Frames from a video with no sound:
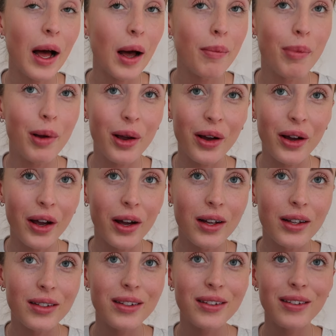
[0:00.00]
a
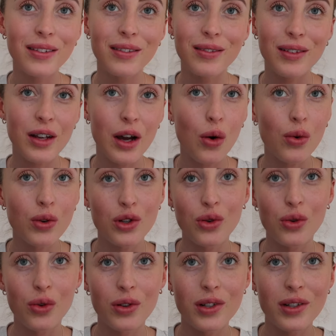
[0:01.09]
burger or
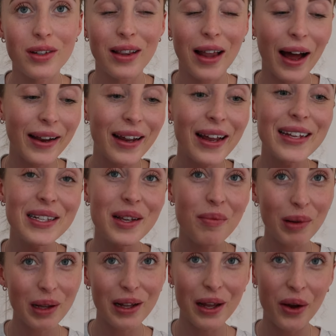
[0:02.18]
sauce. Like, it's
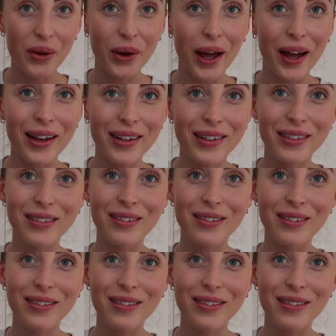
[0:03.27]
completely okay.